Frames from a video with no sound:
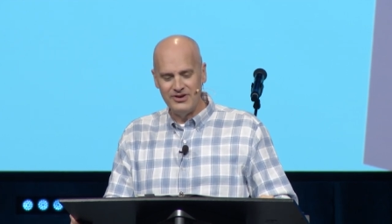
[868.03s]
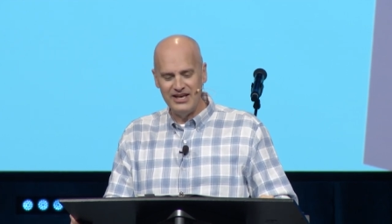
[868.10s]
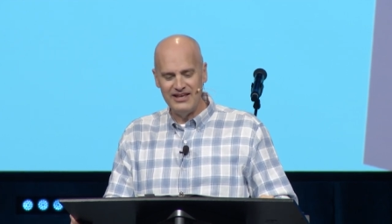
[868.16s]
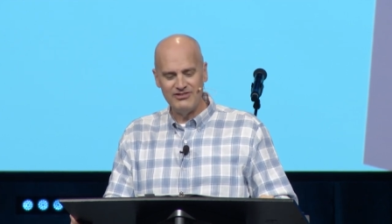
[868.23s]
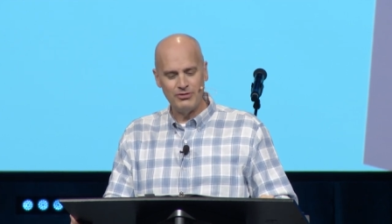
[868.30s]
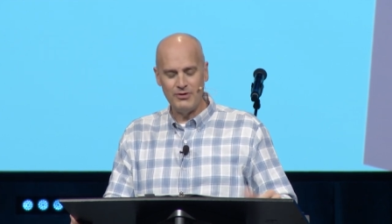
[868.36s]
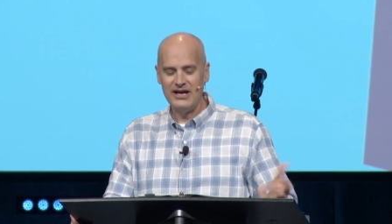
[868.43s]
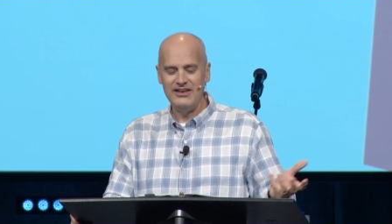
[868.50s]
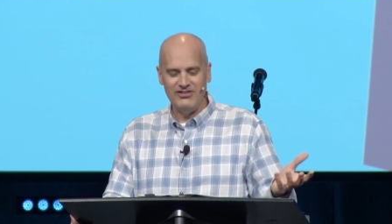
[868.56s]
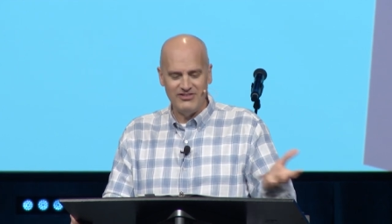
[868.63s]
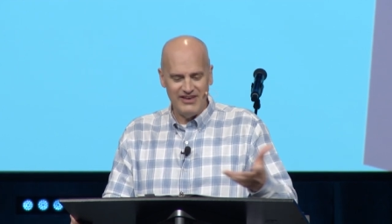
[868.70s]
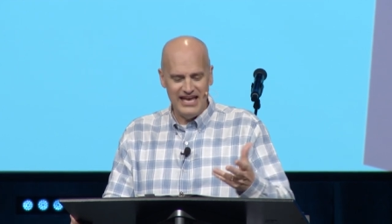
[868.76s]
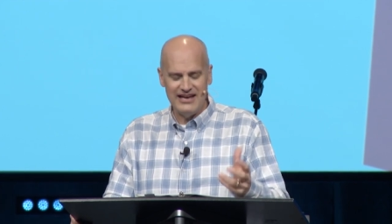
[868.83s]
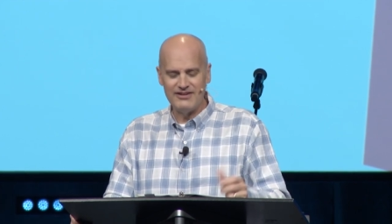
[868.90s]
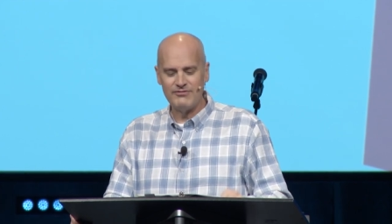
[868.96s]
It's why he's
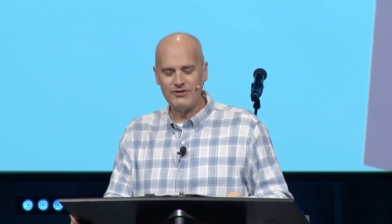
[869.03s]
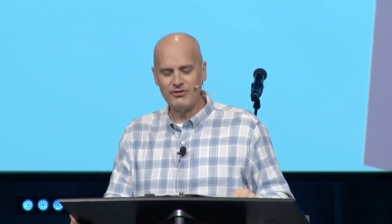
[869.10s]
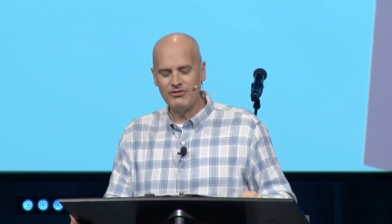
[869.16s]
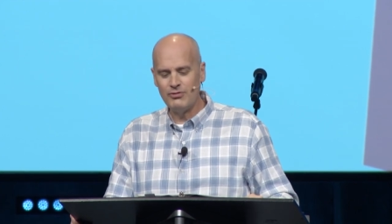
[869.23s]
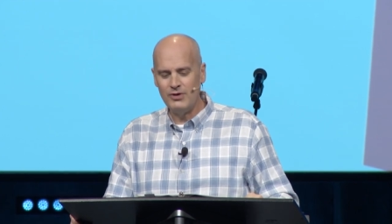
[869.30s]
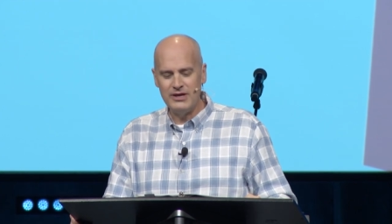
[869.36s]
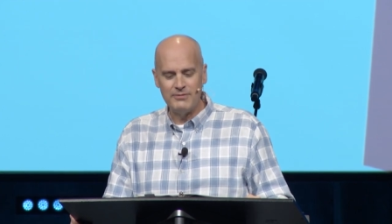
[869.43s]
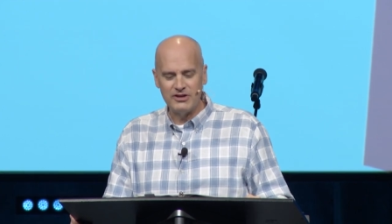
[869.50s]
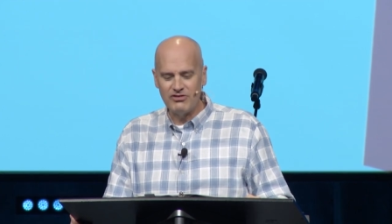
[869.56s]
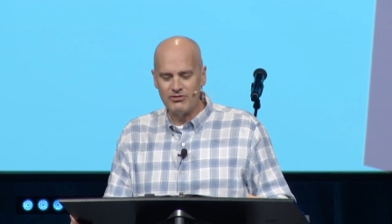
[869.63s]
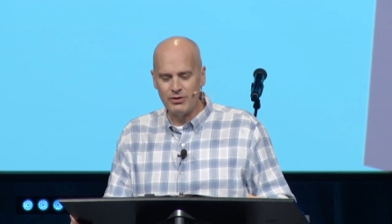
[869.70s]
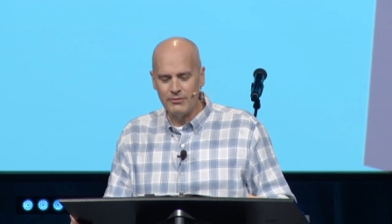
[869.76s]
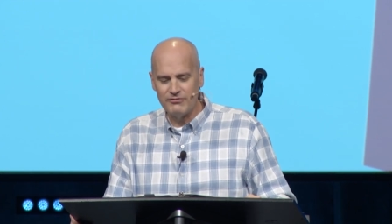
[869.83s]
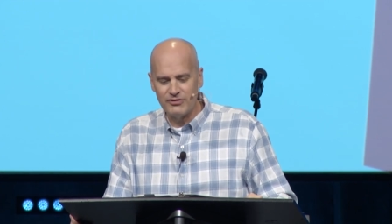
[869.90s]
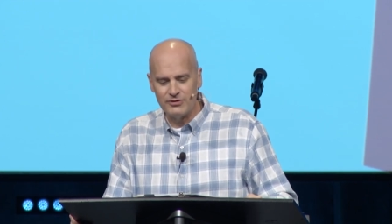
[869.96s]
saying in verse twenty, but
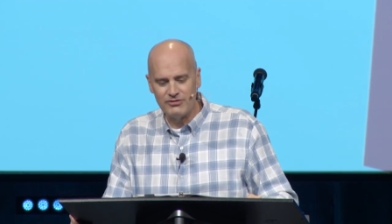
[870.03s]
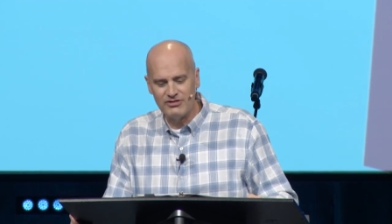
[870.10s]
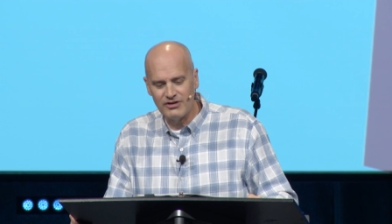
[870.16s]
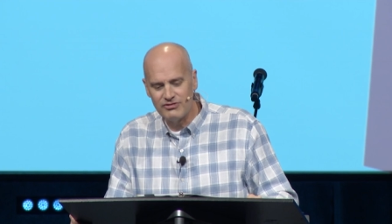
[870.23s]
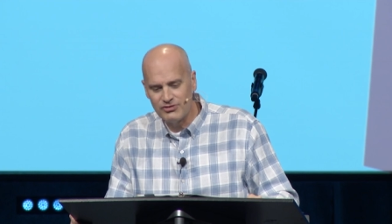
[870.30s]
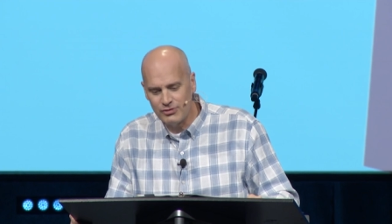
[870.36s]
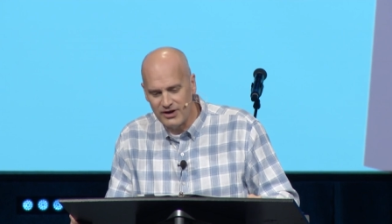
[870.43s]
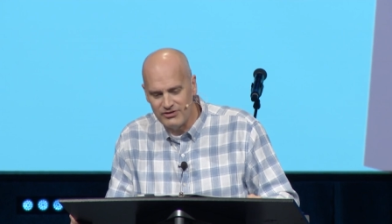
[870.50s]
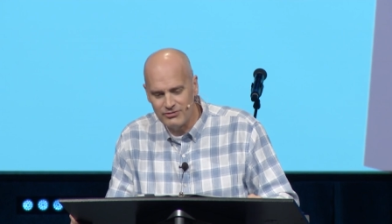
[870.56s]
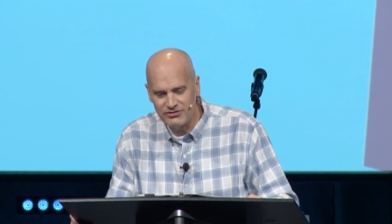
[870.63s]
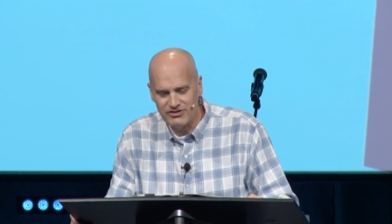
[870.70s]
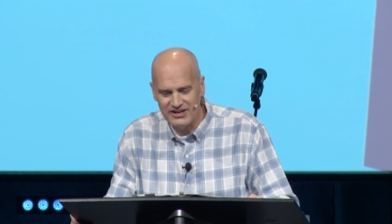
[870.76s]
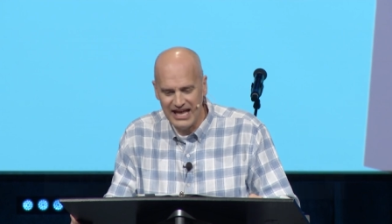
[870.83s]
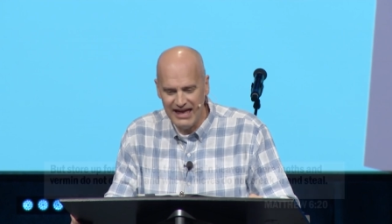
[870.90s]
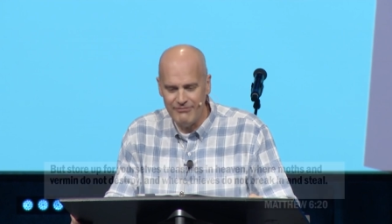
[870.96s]
store up for yourselves
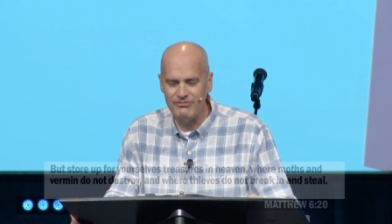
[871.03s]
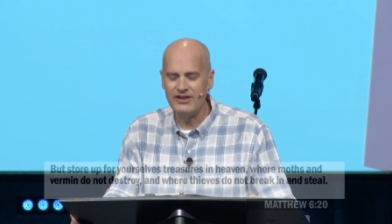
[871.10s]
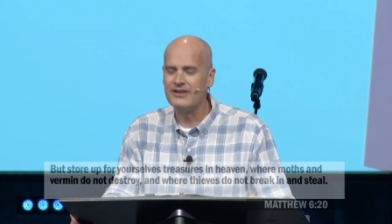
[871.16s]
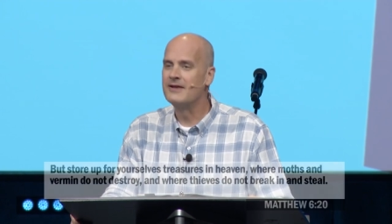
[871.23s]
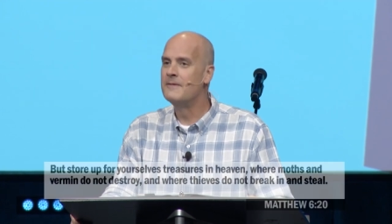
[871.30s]
treasures in heaven.